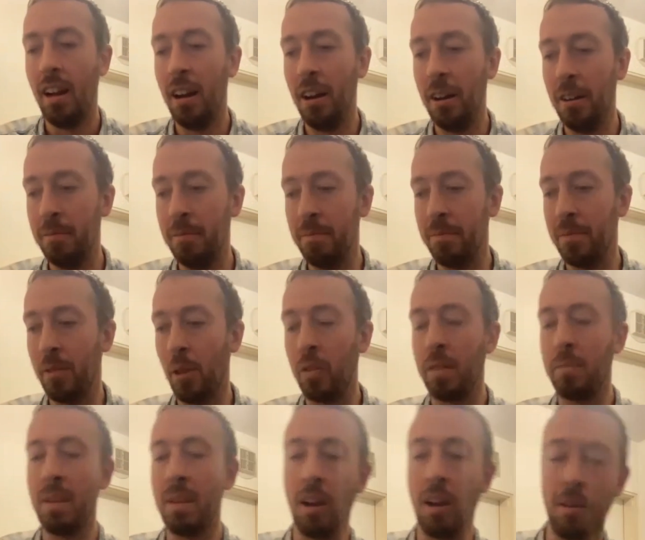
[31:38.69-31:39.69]
though
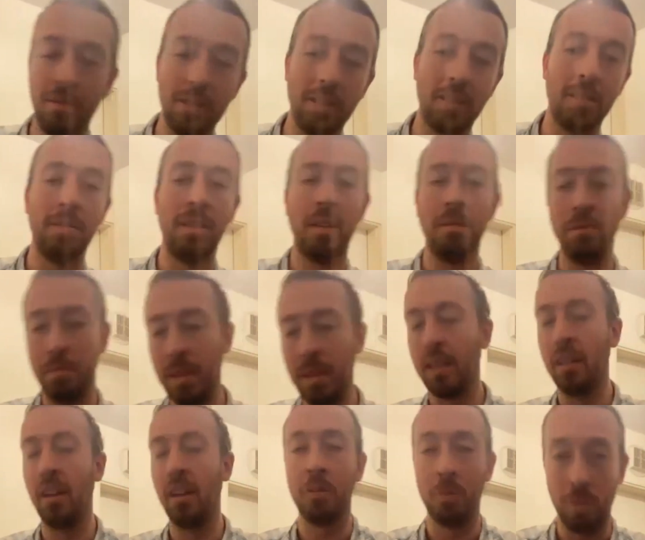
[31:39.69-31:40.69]
they may often sometimes
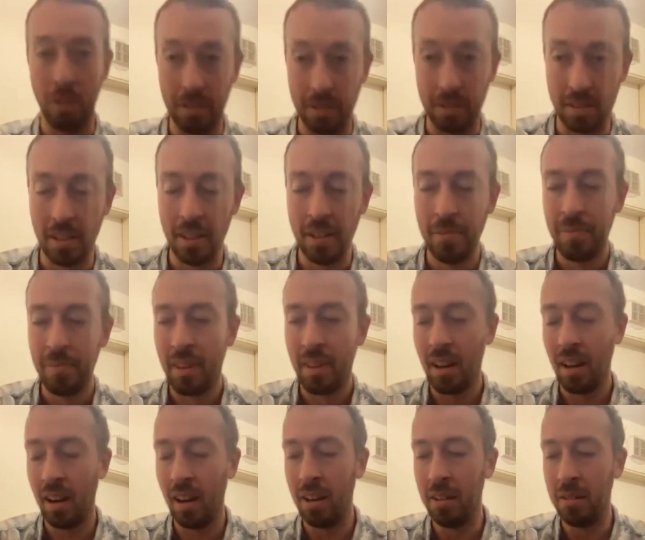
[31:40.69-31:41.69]
pick other ones.
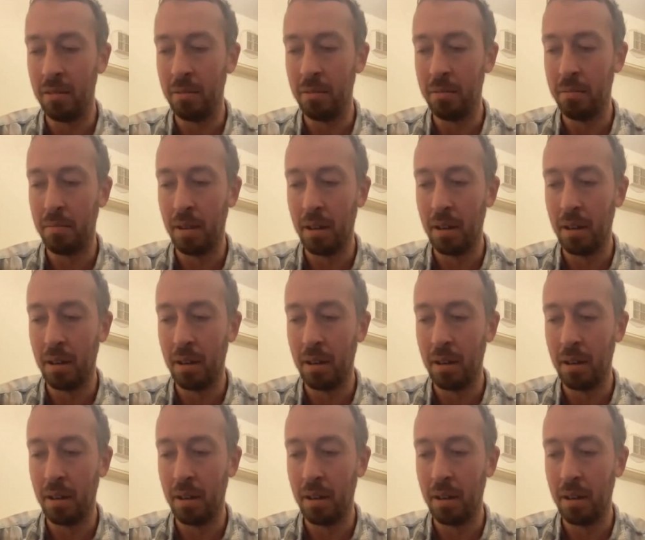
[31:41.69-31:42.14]
There